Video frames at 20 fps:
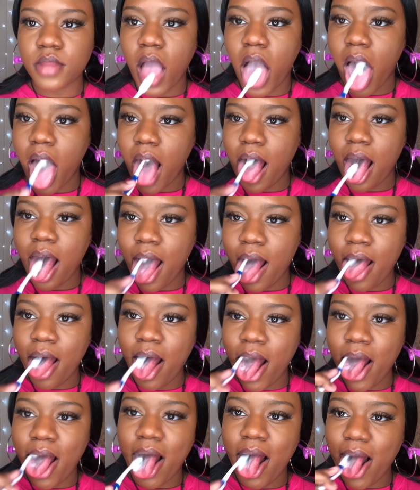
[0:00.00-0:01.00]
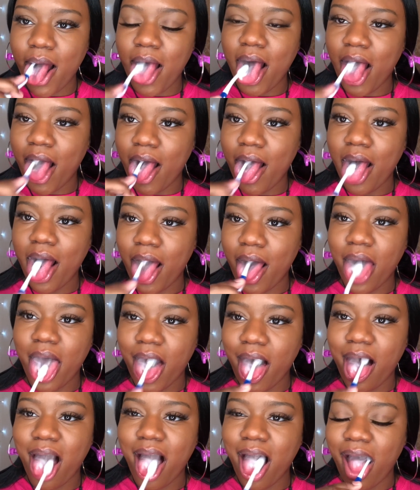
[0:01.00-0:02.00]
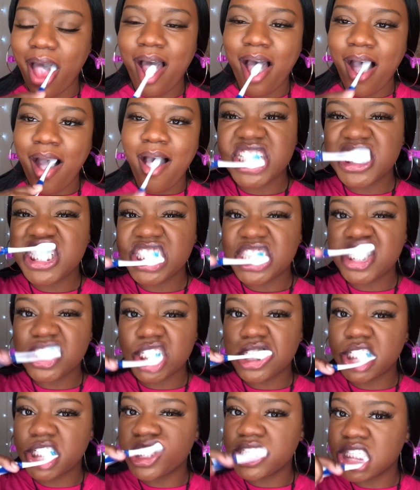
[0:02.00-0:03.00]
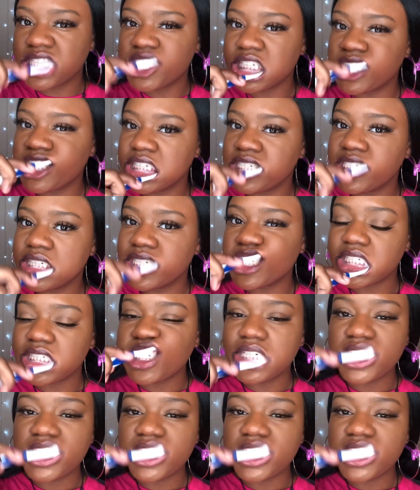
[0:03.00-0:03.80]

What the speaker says: as like a pre-brush before I get to the actual tongue brush.